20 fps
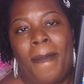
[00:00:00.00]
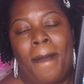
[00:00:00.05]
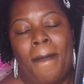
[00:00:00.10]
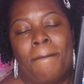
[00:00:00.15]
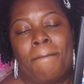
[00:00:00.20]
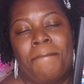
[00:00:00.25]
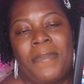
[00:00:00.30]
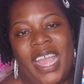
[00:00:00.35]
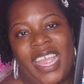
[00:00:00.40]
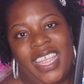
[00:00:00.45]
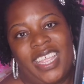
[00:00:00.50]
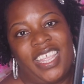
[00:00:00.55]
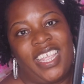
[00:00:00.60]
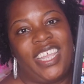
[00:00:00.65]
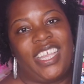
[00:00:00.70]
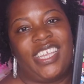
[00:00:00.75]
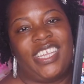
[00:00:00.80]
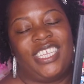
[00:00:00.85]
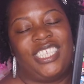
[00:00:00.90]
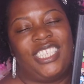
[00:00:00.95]
my
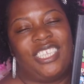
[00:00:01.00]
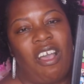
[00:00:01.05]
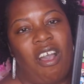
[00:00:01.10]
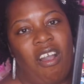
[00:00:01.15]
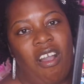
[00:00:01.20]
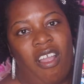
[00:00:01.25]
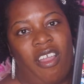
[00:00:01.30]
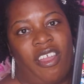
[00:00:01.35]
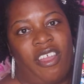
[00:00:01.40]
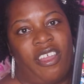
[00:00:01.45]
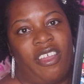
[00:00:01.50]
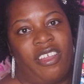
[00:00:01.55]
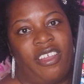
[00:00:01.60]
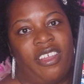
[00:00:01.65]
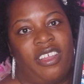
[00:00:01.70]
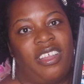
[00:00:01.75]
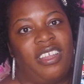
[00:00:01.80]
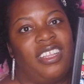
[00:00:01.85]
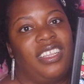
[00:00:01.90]
kids are